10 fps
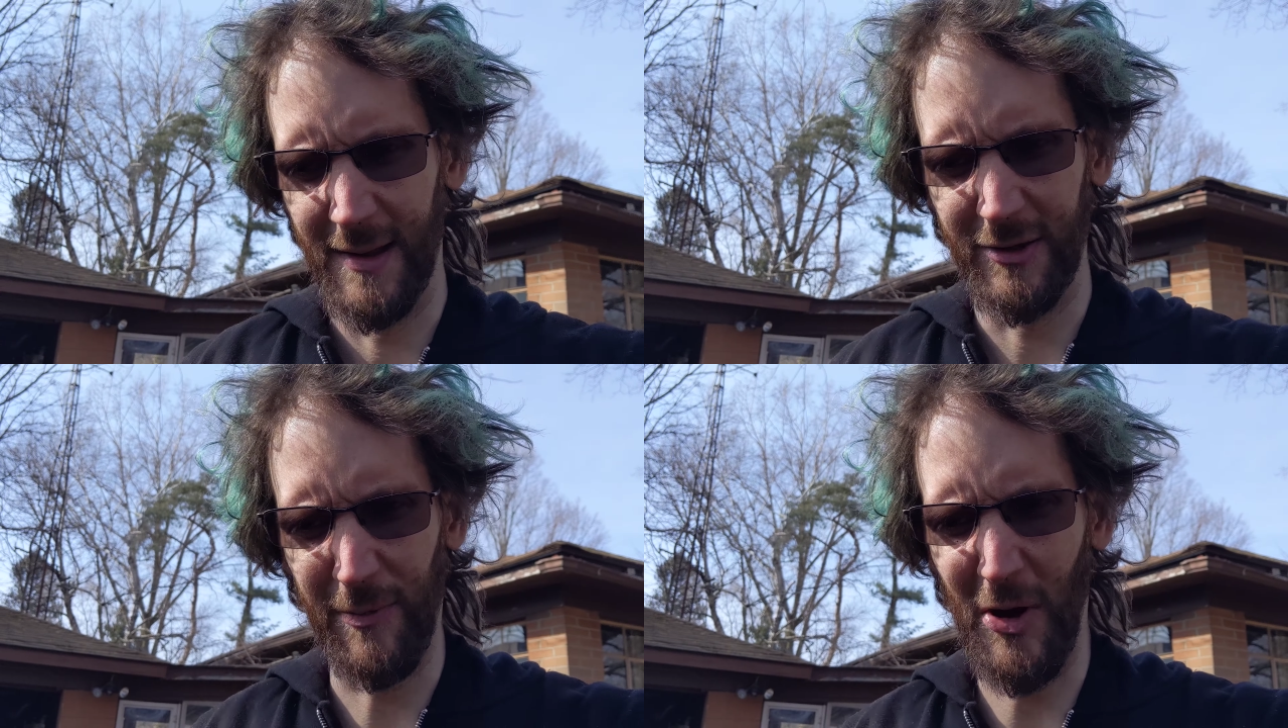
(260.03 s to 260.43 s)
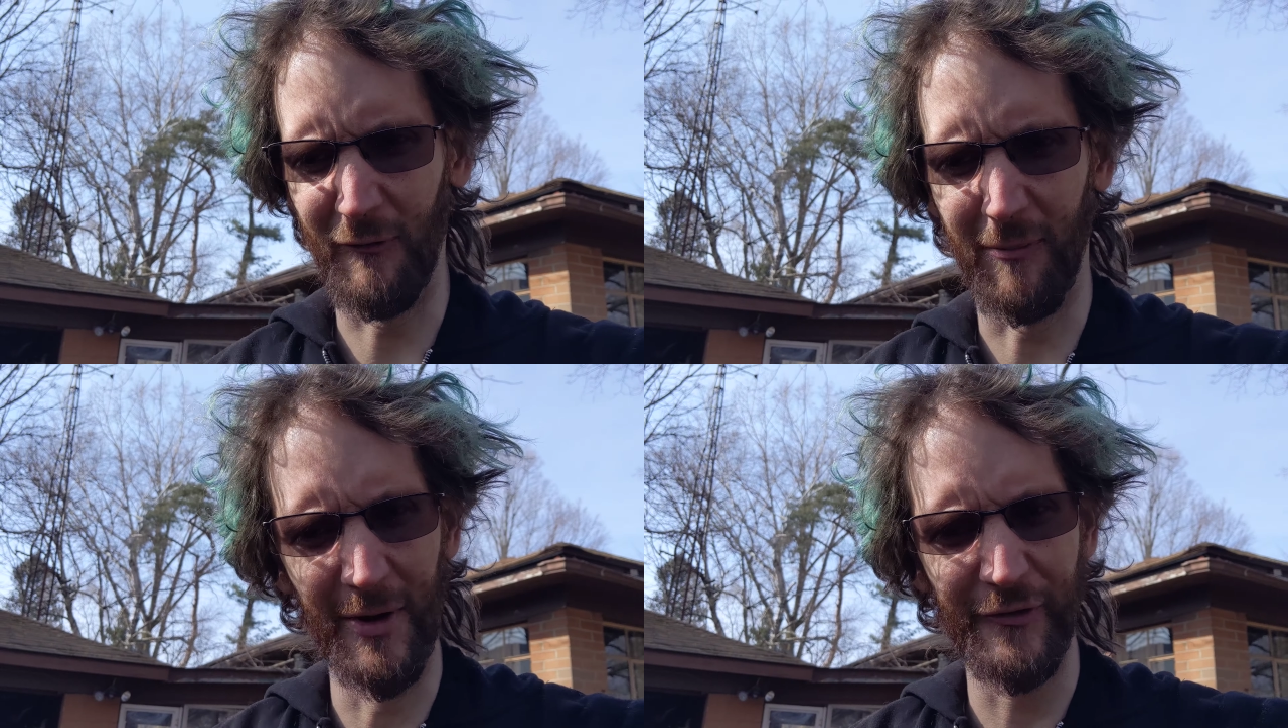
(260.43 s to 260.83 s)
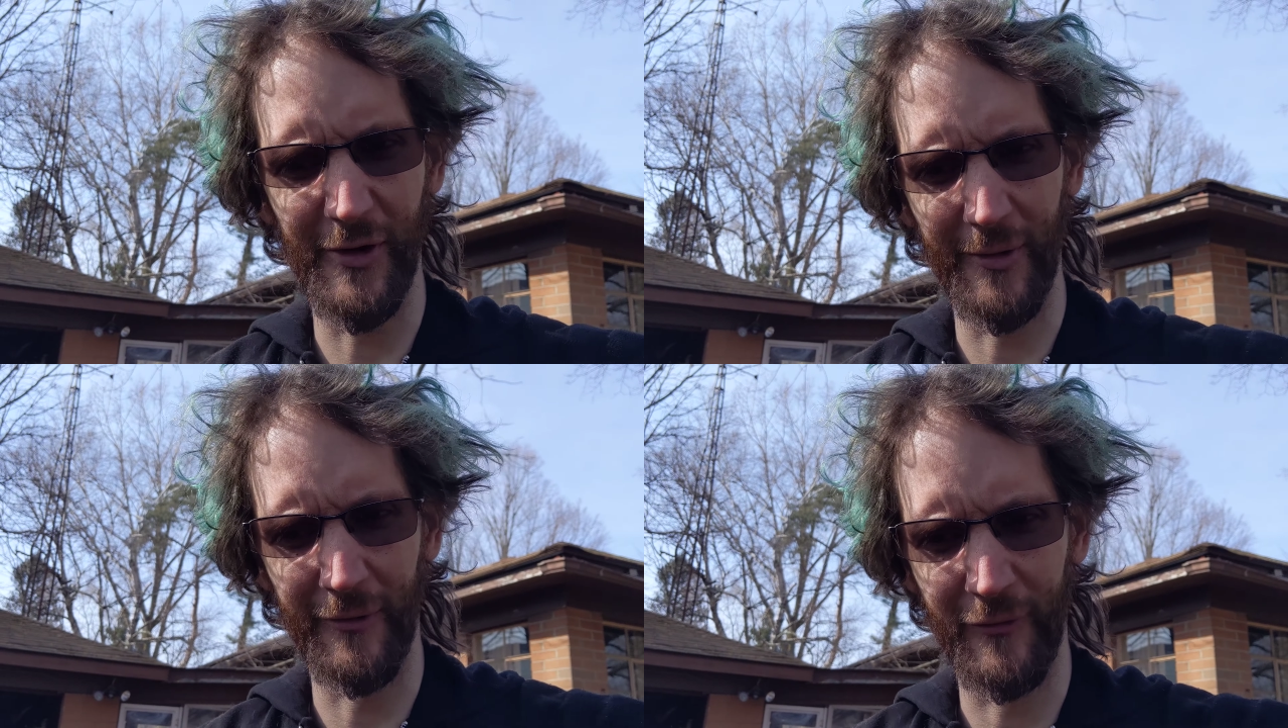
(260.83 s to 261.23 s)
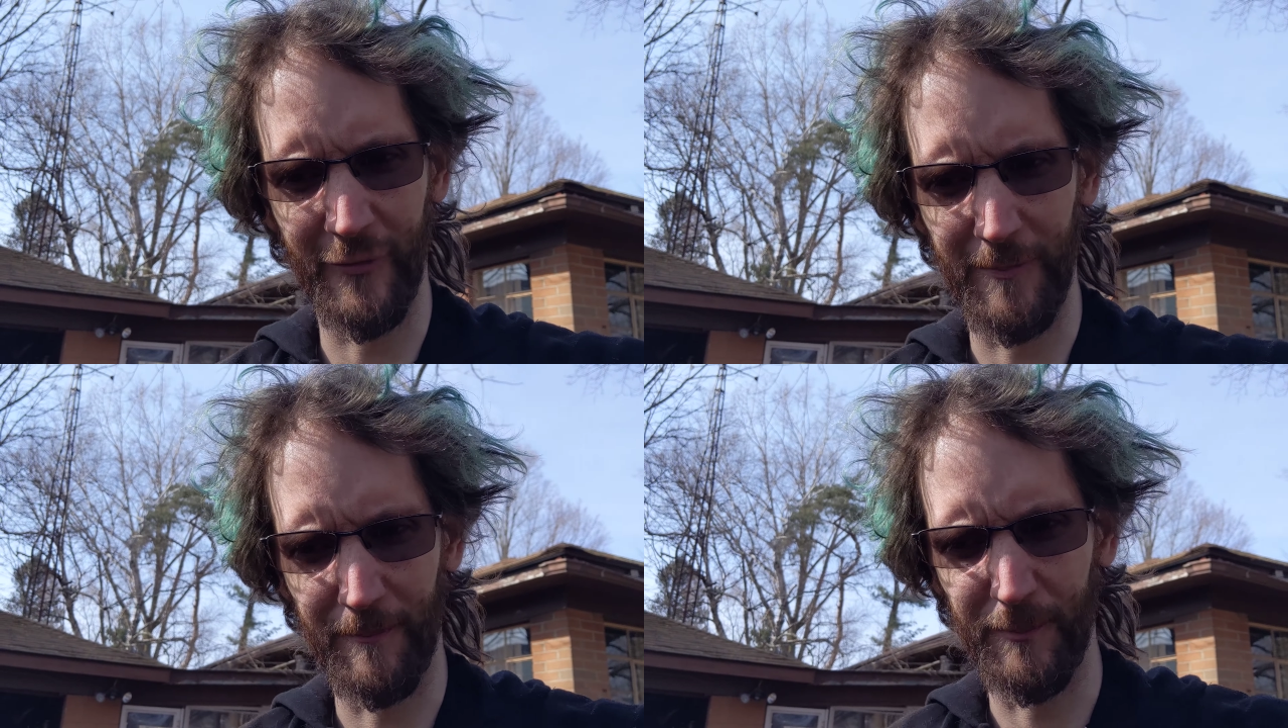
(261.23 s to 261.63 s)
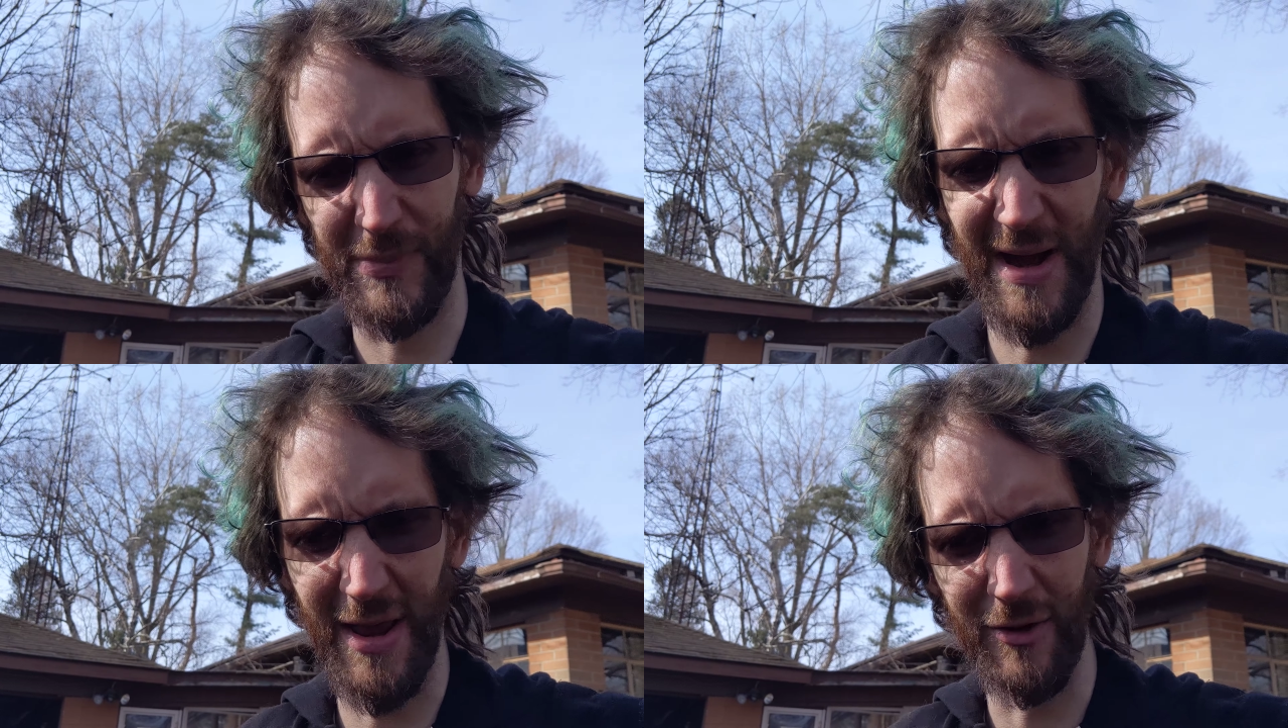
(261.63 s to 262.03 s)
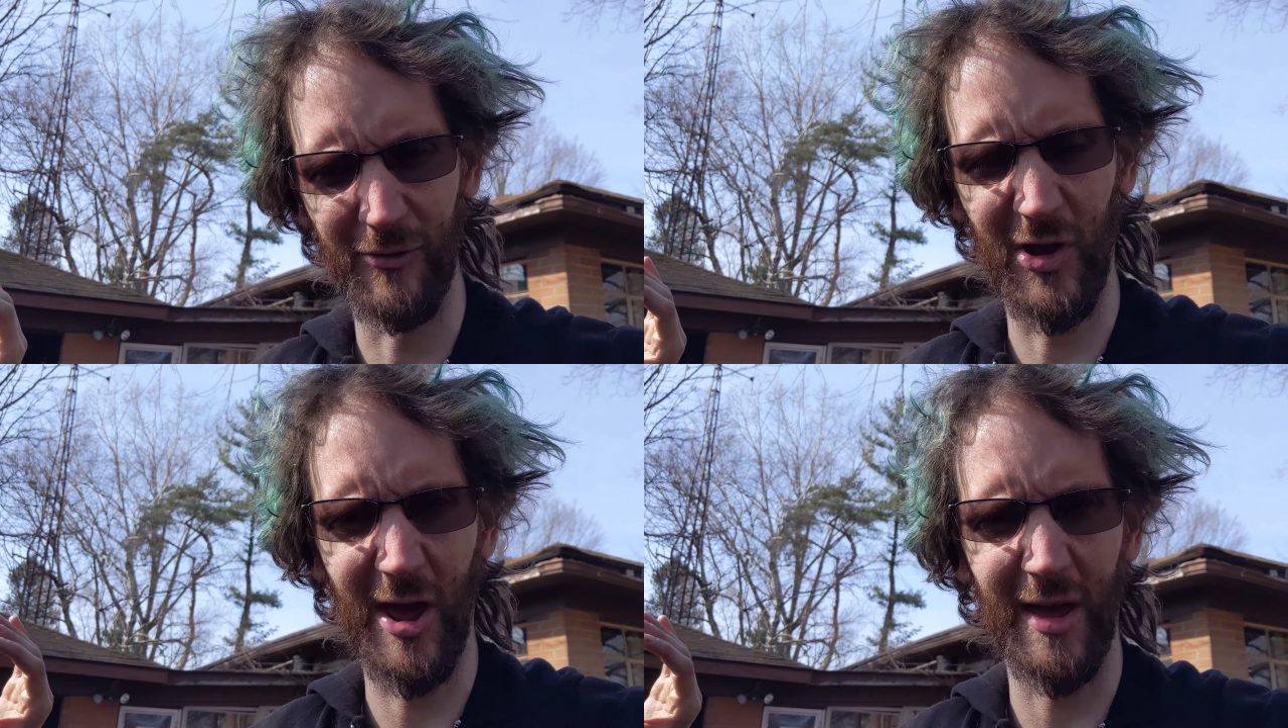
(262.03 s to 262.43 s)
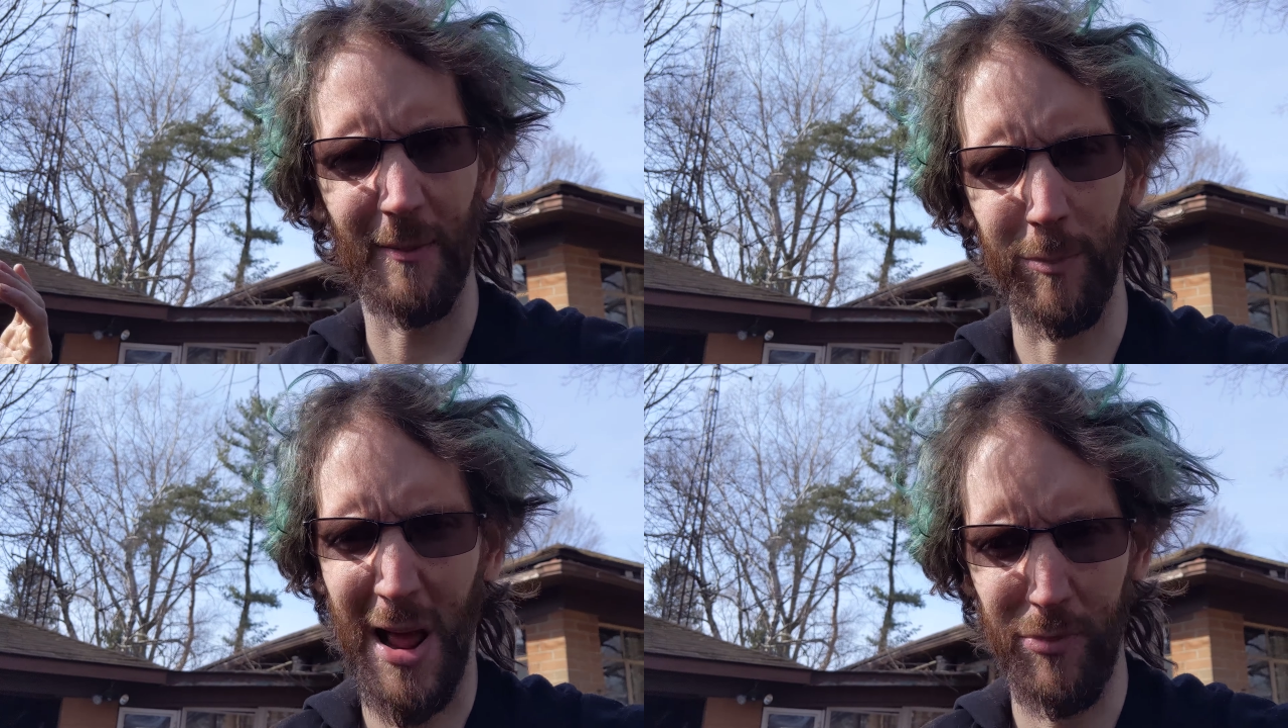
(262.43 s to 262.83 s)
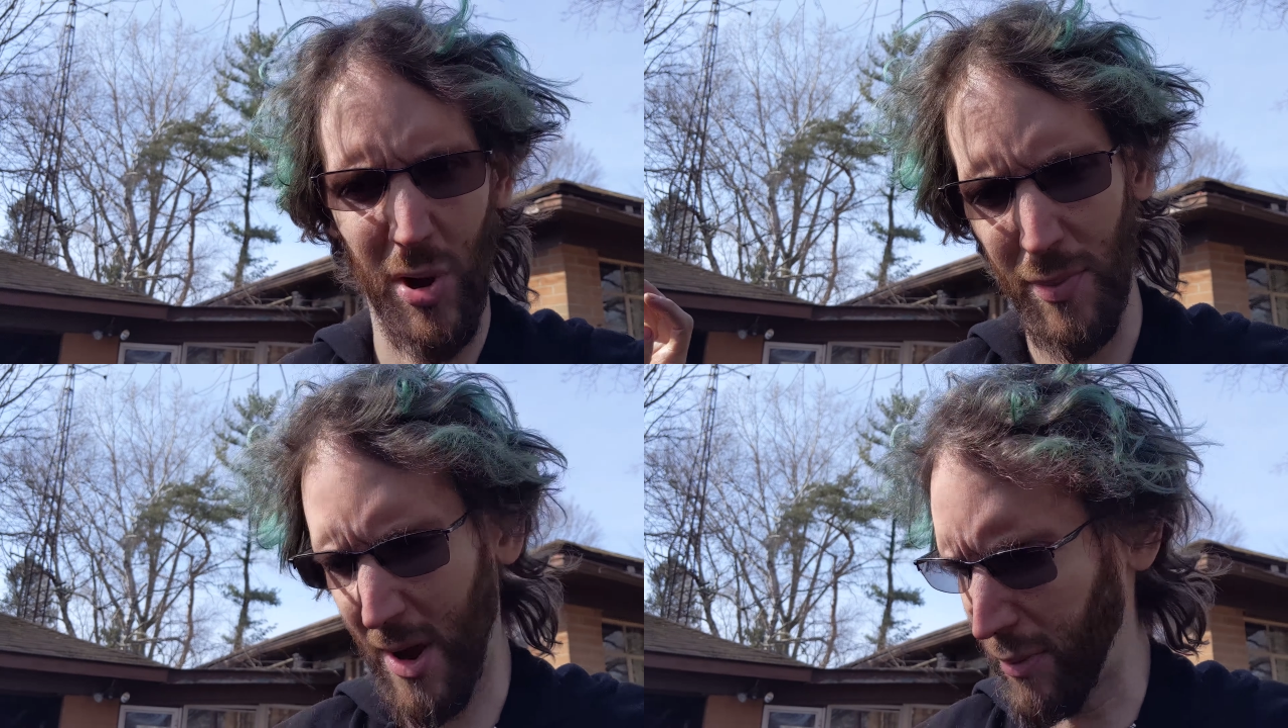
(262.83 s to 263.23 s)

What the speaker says: It's part of emissions, getting a new tank, blah, blah, blah,